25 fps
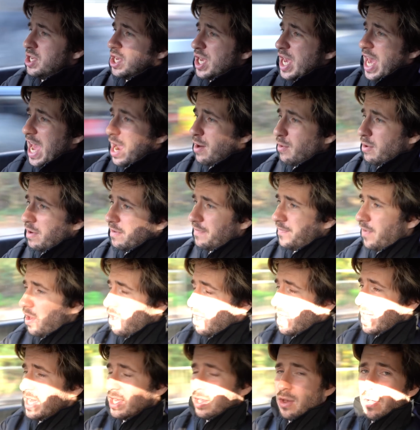
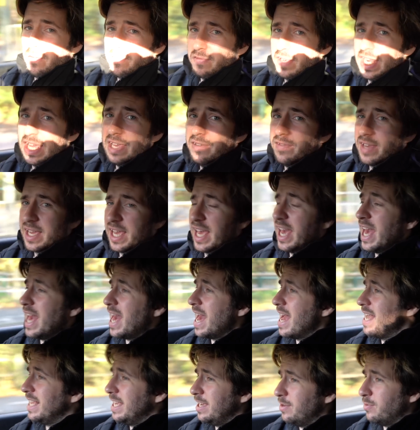terrified of leaving it
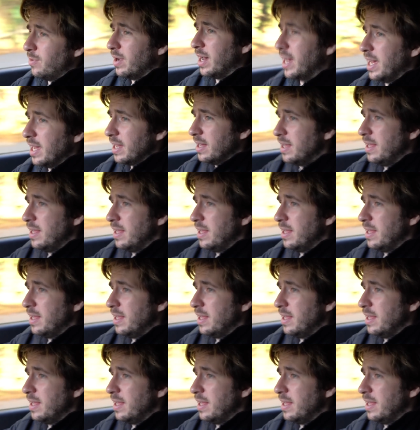anywhere.